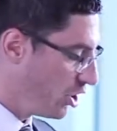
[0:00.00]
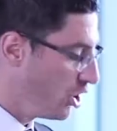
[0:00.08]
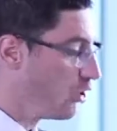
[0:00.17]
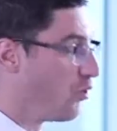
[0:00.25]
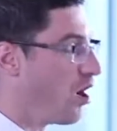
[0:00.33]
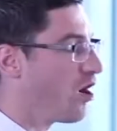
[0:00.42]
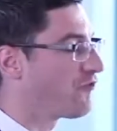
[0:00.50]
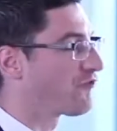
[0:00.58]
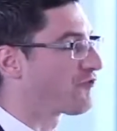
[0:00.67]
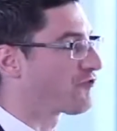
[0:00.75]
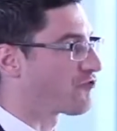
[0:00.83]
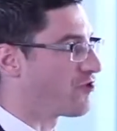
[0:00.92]
who are
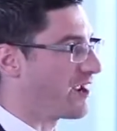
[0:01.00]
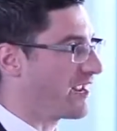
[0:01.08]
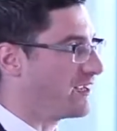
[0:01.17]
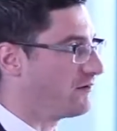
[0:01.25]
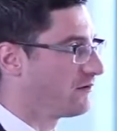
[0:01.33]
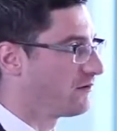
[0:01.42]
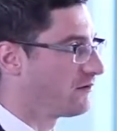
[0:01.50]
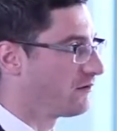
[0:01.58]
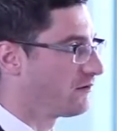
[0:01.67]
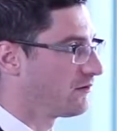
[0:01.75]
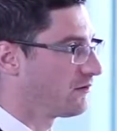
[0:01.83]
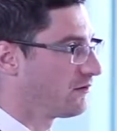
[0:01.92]
free,
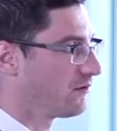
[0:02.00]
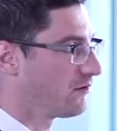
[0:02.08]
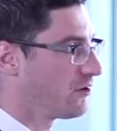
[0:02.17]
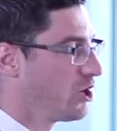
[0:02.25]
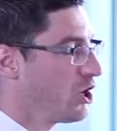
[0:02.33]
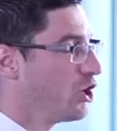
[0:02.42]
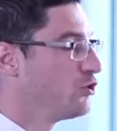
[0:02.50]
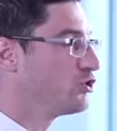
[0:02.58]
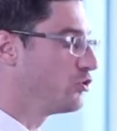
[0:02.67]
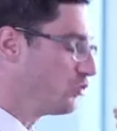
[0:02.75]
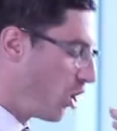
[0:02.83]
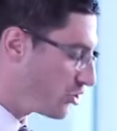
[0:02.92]
who
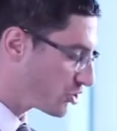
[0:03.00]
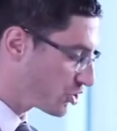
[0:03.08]
do not